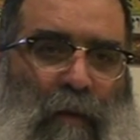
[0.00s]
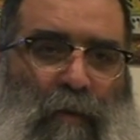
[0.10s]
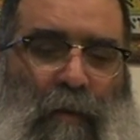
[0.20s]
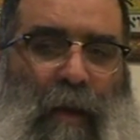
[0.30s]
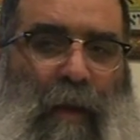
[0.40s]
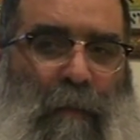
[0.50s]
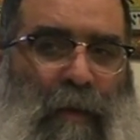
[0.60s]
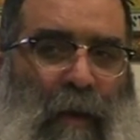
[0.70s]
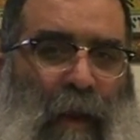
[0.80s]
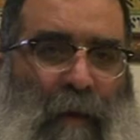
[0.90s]
So they kept
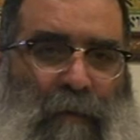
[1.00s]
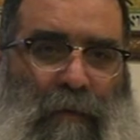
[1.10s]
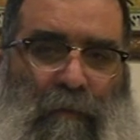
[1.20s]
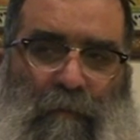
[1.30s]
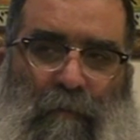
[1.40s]
their names.